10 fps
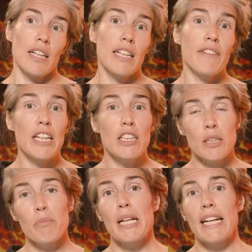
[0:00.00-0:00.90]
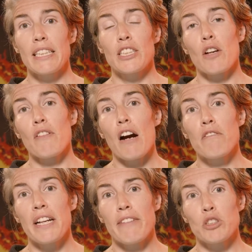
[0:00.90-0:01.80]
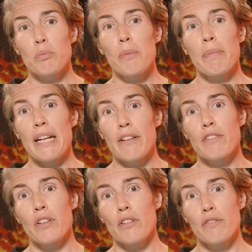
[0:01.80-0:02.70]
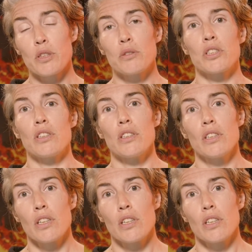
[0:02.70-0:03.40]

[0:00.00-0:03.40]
giving us implication of how we have to prepare for the future,